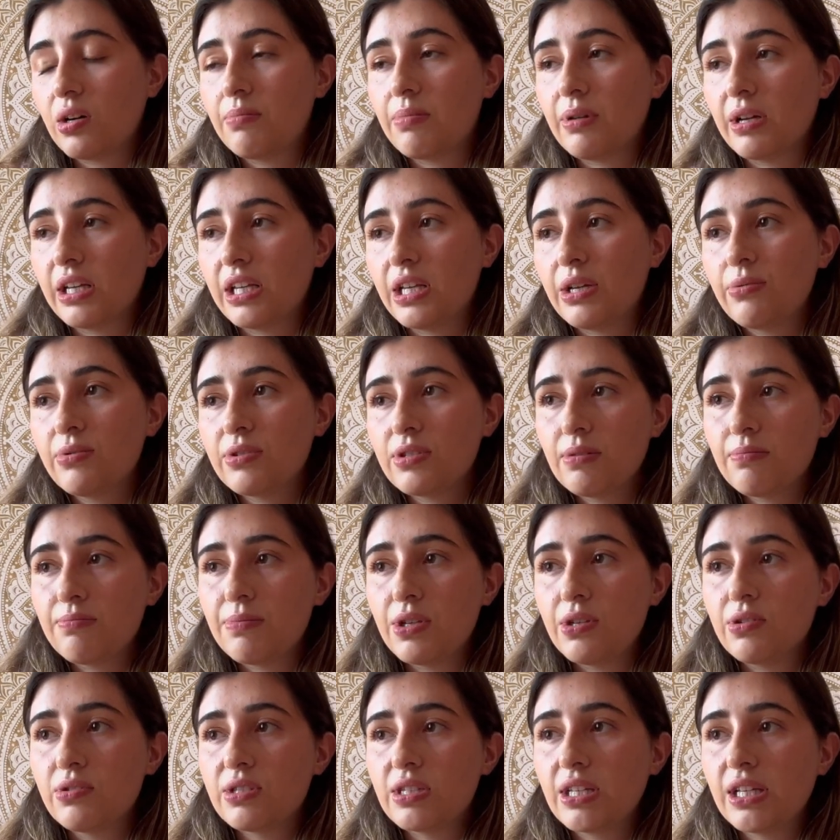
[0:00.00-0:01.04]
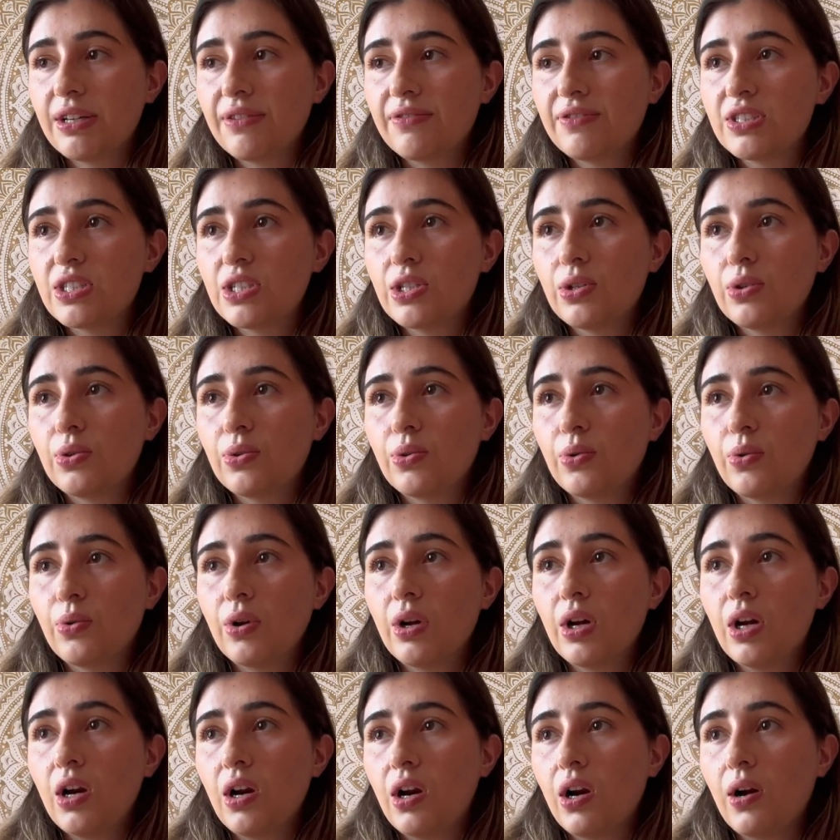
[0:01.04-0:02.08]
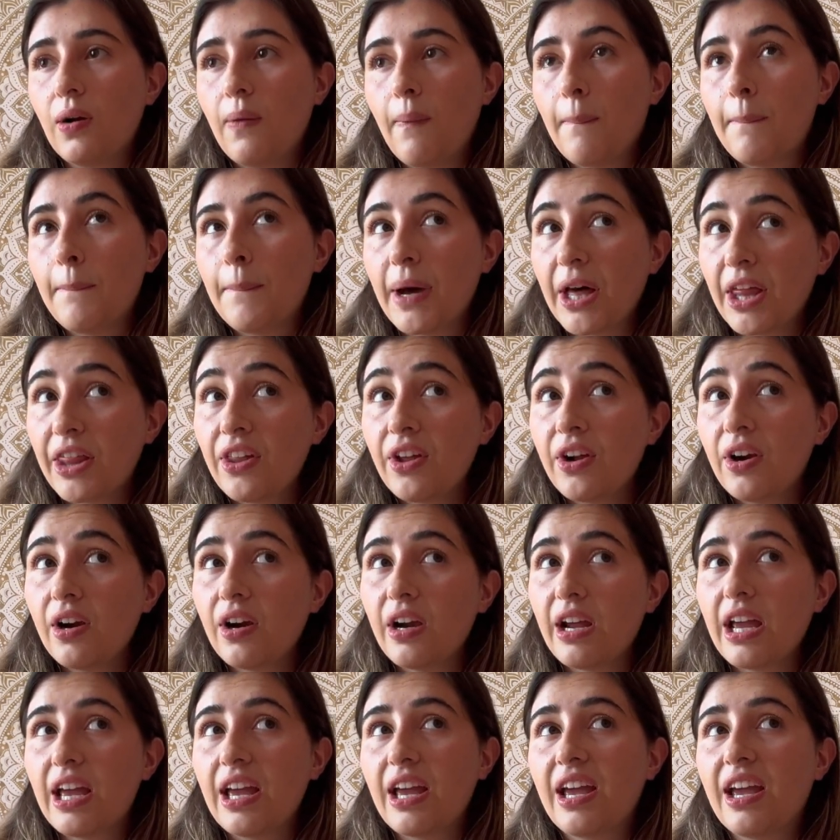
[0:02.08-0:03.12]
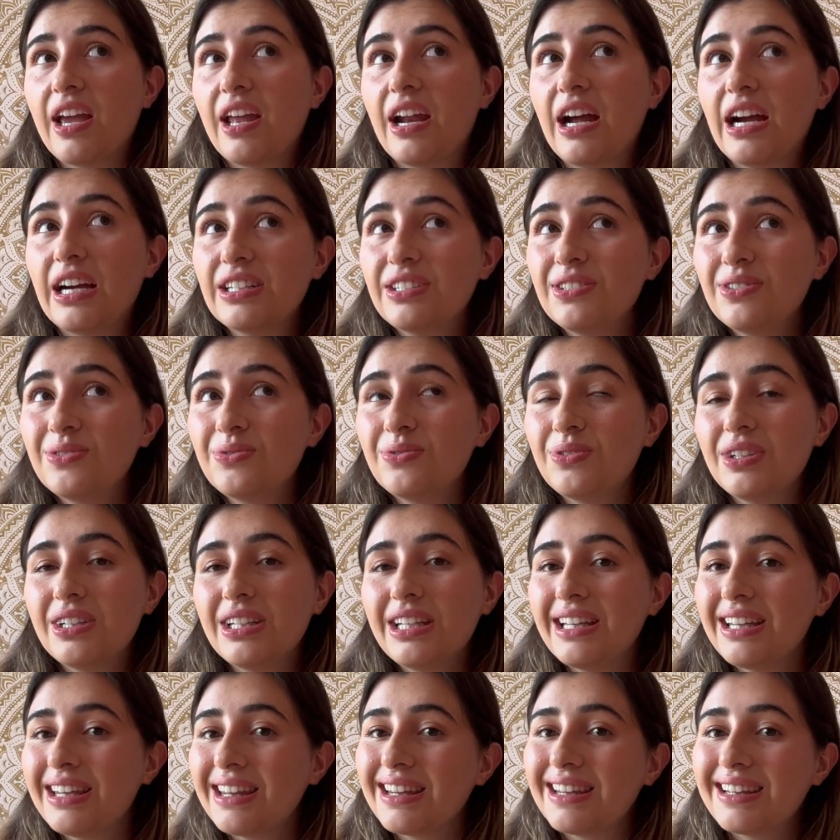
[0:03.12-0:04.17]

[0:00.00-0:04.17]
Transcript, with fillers: but he was abusive to her mother and I don't really